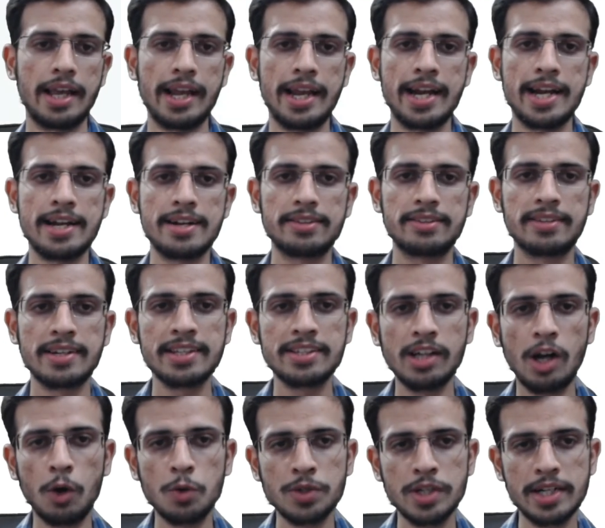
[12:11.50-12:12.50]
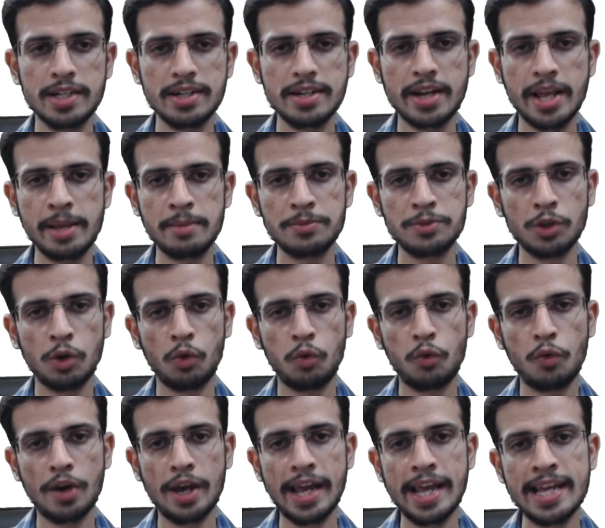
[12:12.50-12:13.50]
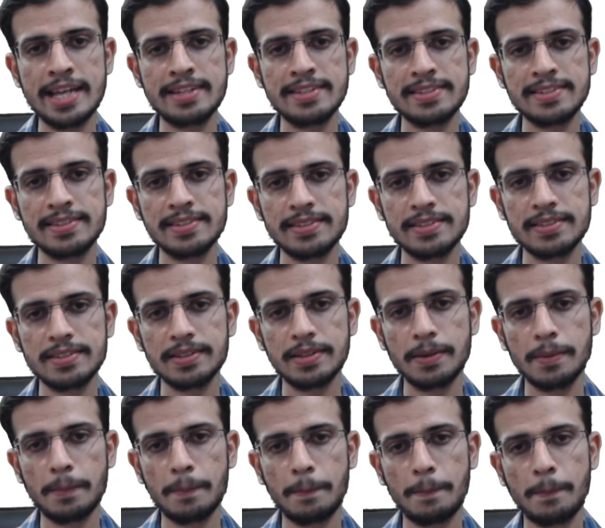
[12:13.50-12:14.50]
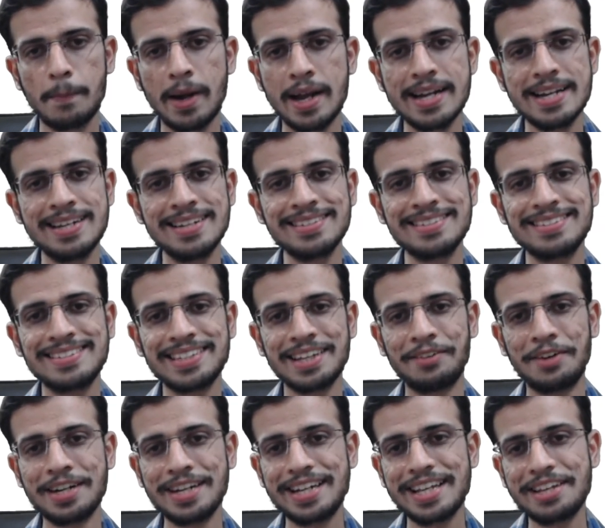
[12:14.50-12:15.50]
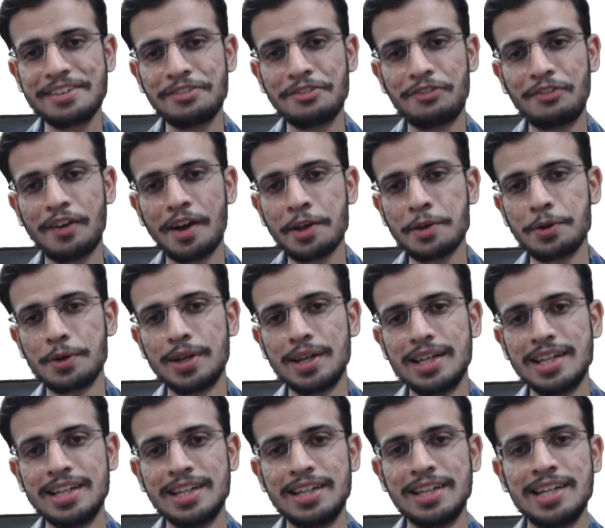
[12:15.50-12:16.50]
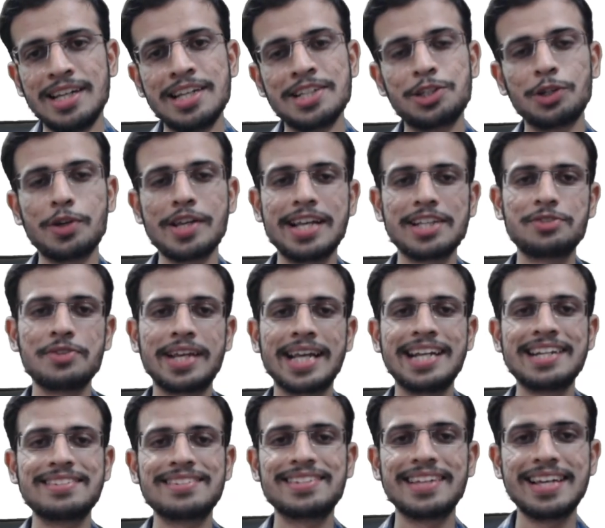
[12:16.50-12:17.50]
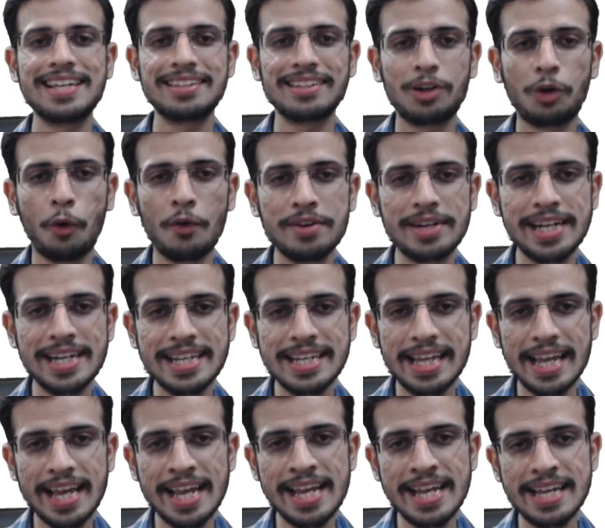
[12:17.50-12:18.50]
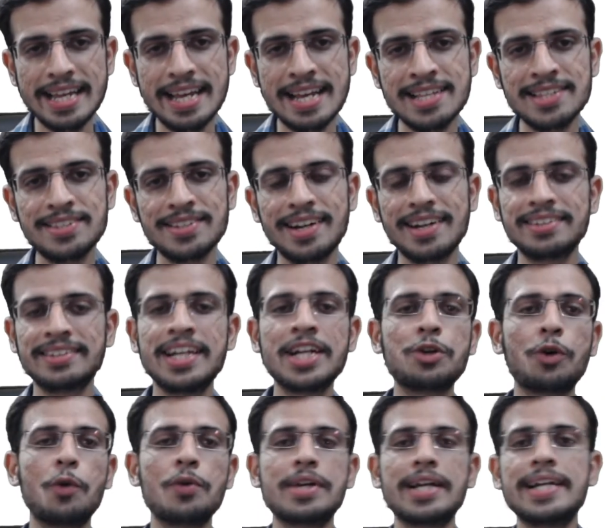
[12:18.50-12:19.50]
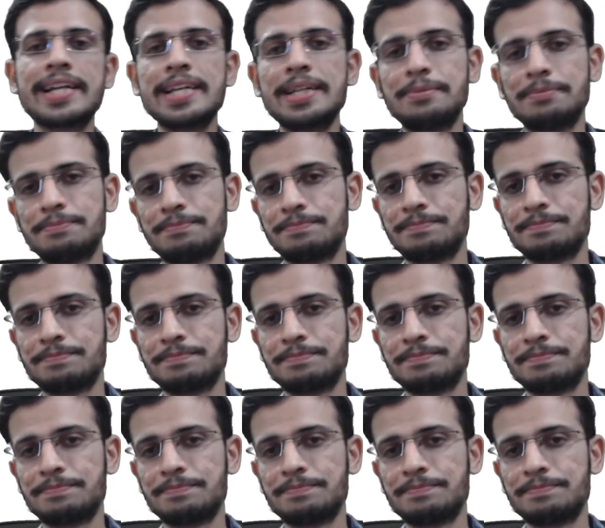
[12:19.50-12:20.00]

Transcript: and 3000 times of x minus 75. So yes, we can say quantity A is greater than quantity